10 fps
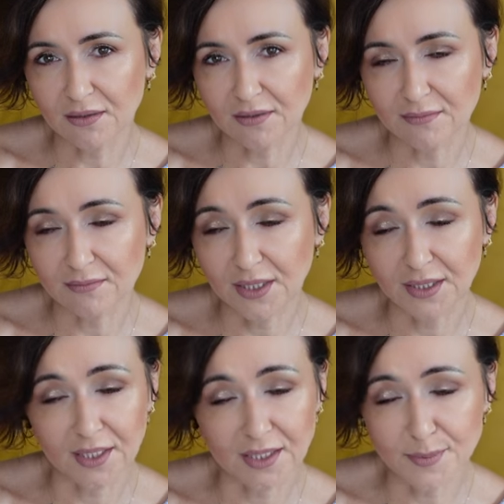um, and
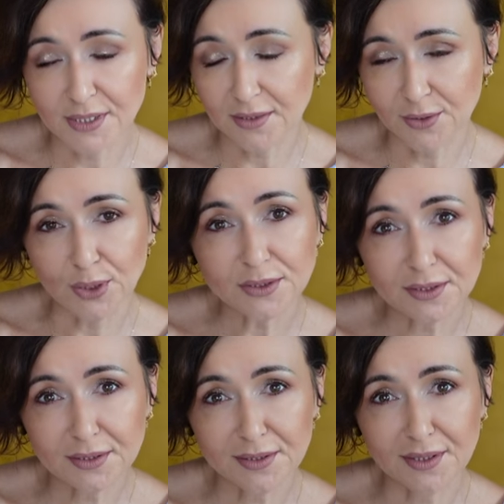I'm still not.
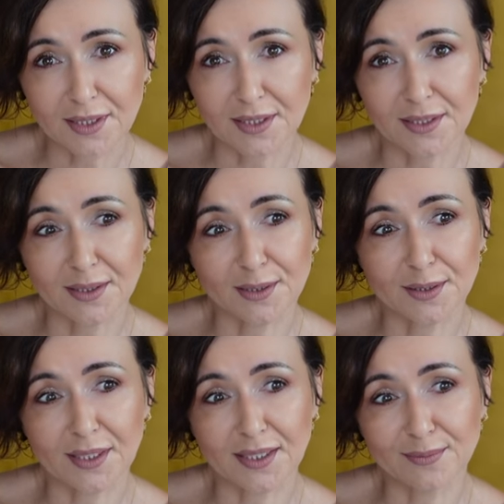Uh,
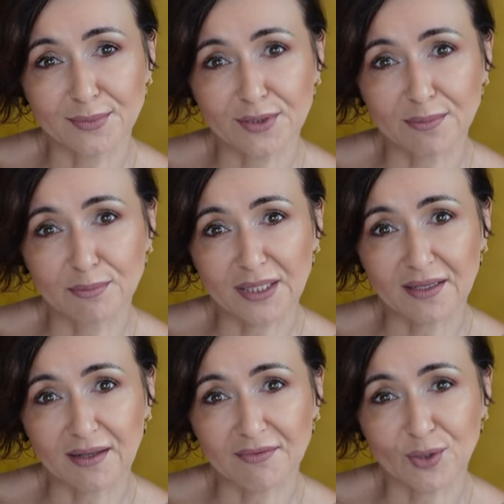I'm not a big
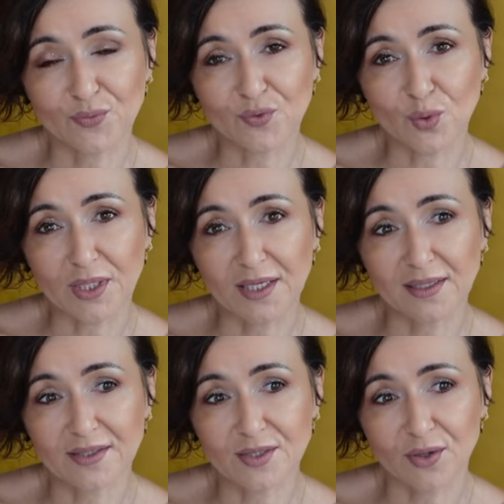lover of cooking,
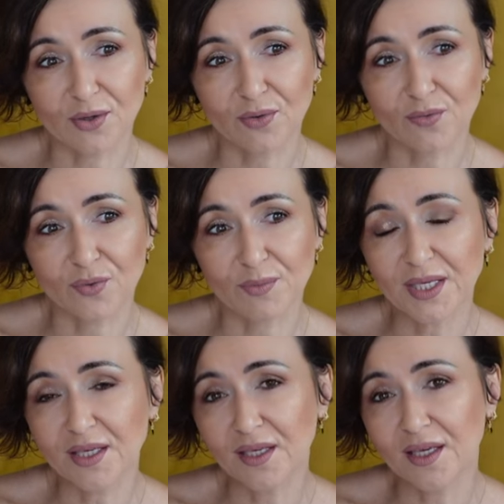so for
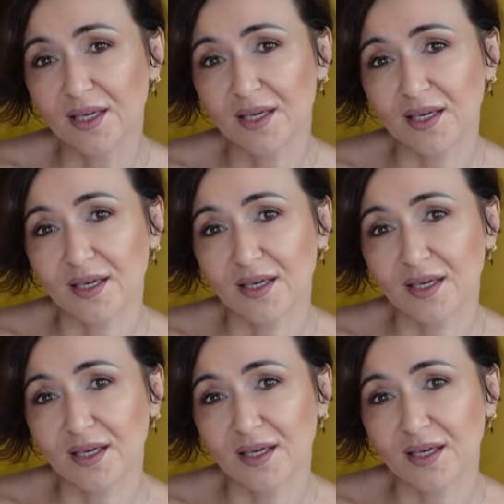me,